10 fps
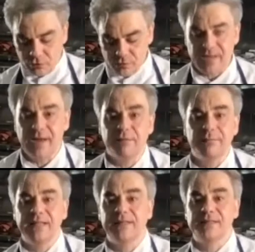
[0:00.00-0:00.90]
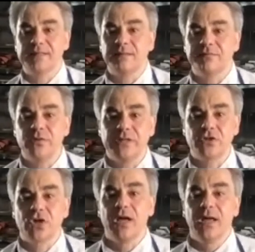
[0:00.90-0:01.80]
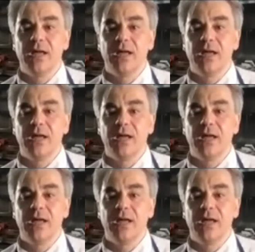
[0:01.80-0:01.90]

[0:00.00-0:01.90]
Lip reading: and just have them like this in the fridge,